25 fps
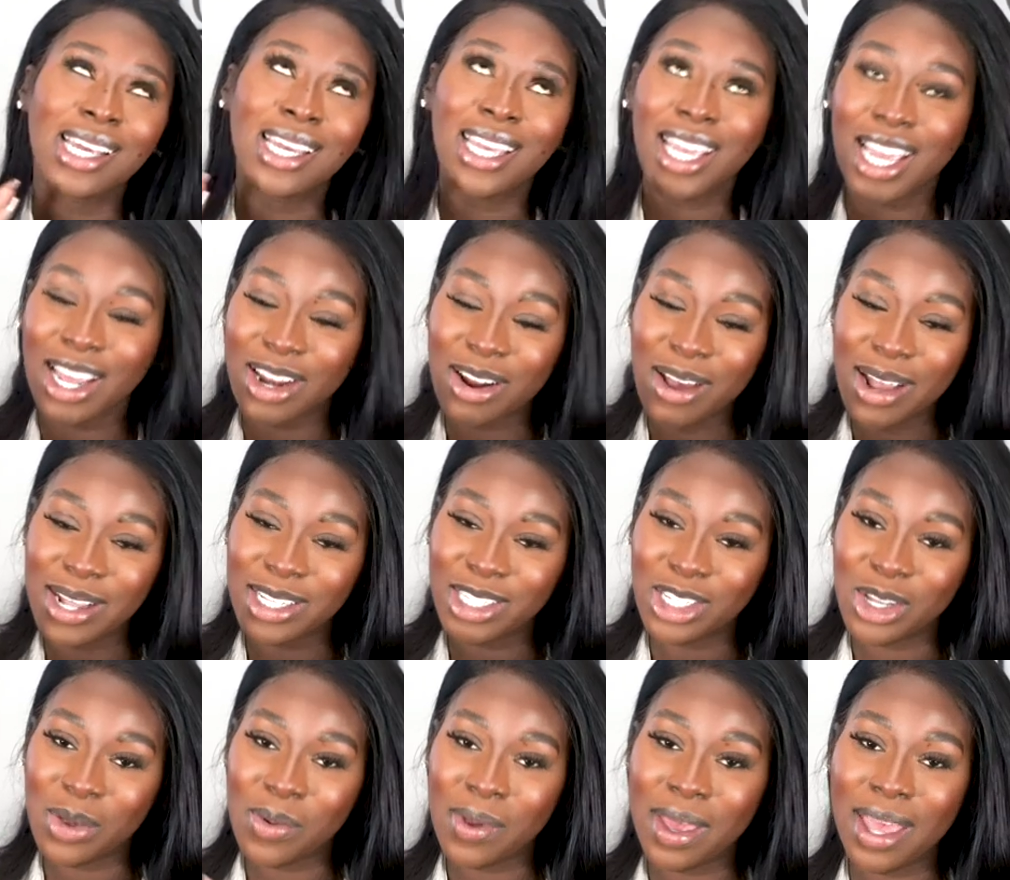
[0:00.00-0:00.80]
Can I
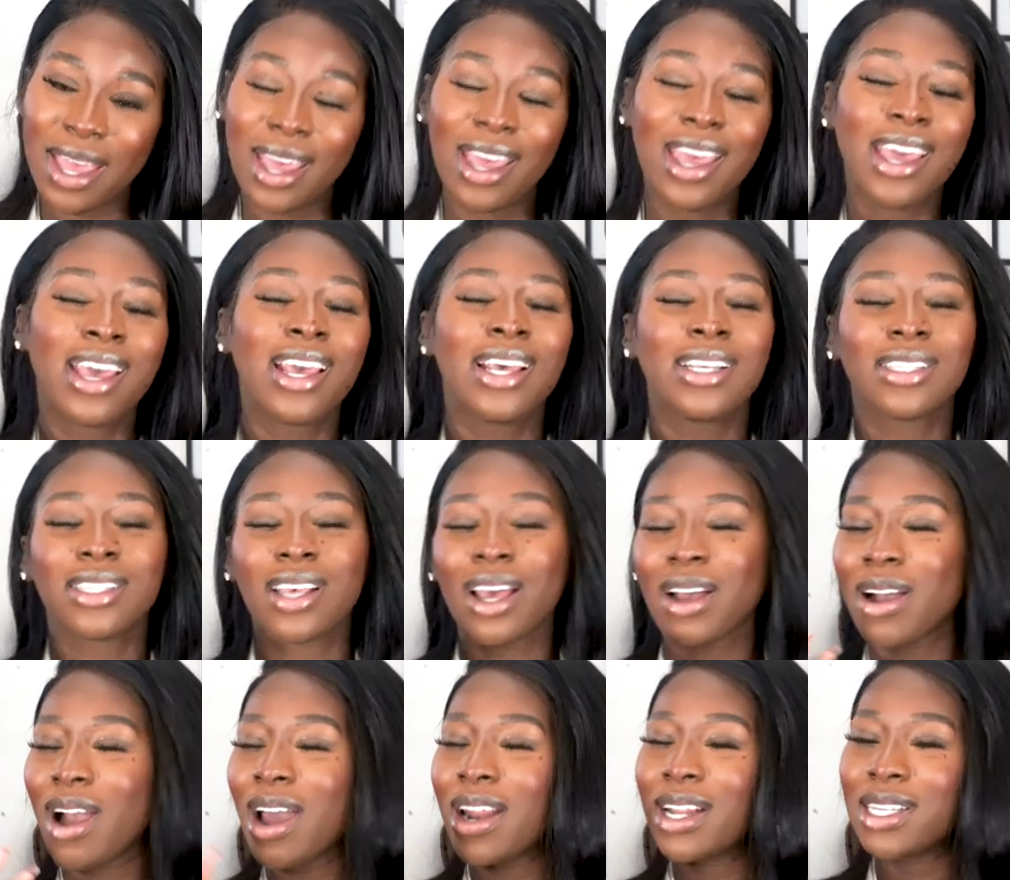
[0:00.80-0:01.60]
do it?
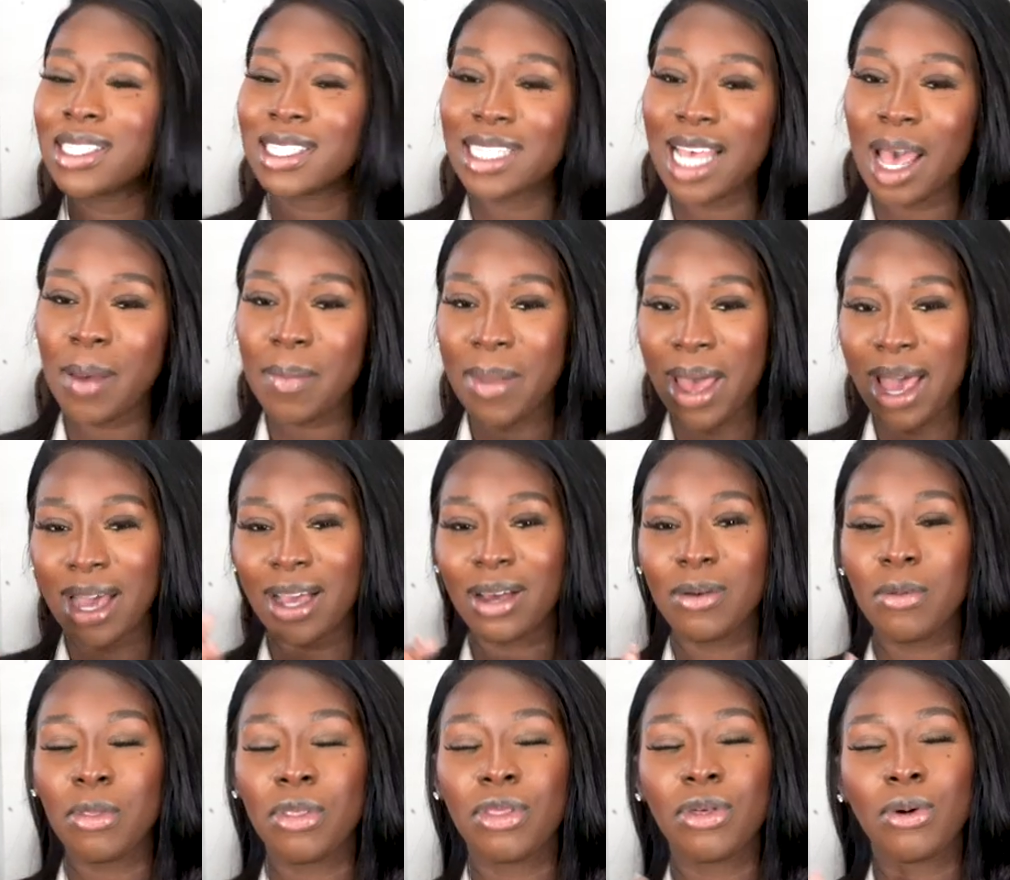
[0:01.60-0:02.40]
So I kind of sat
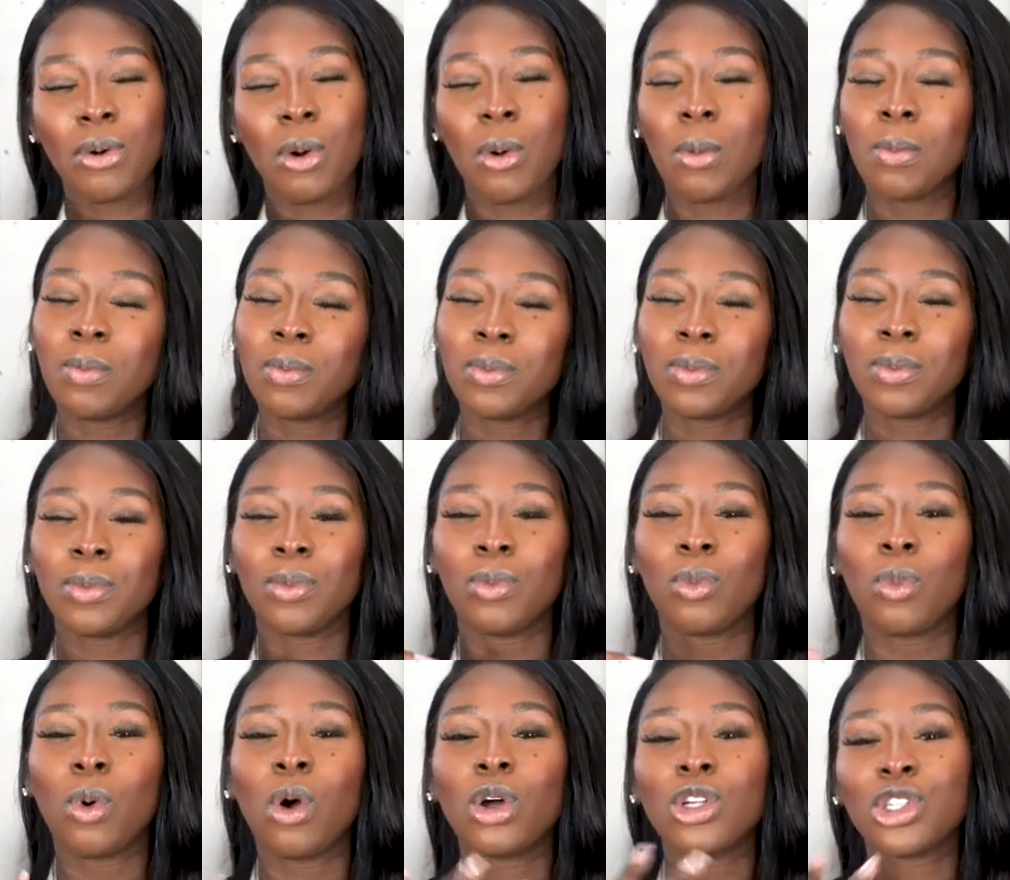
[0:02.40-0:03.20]
back and thought,
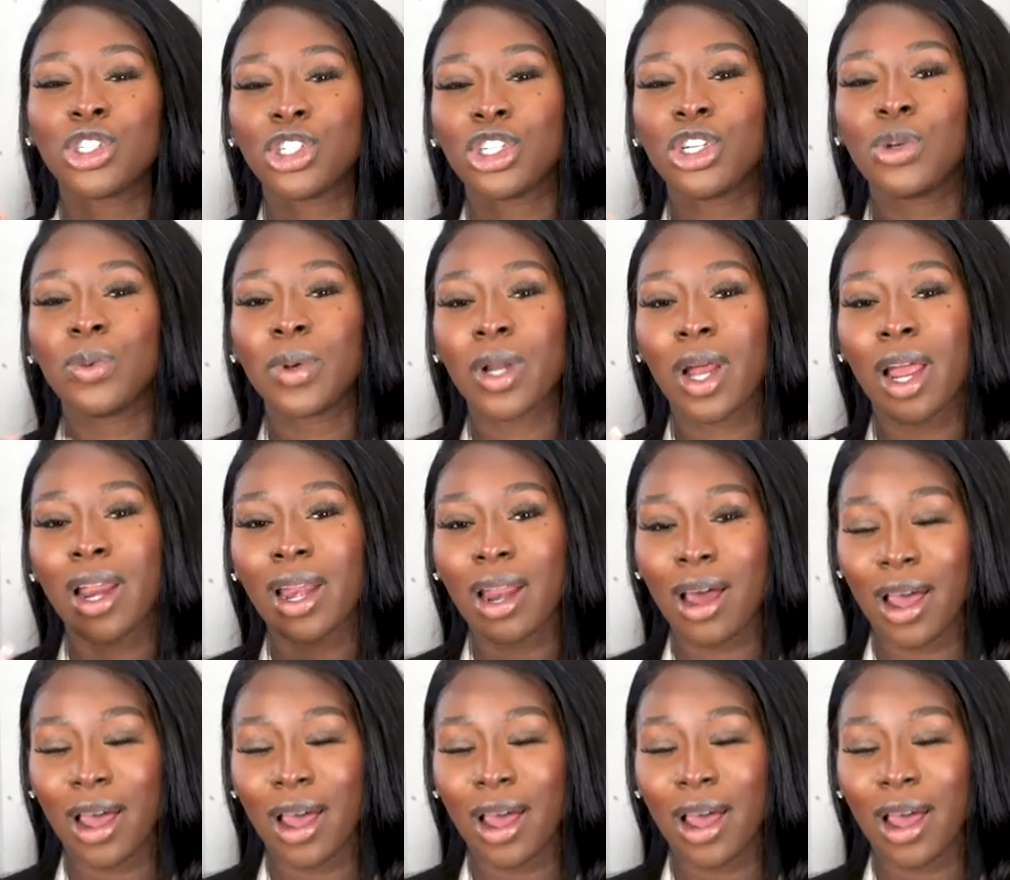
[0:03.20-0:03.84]
what shoe would I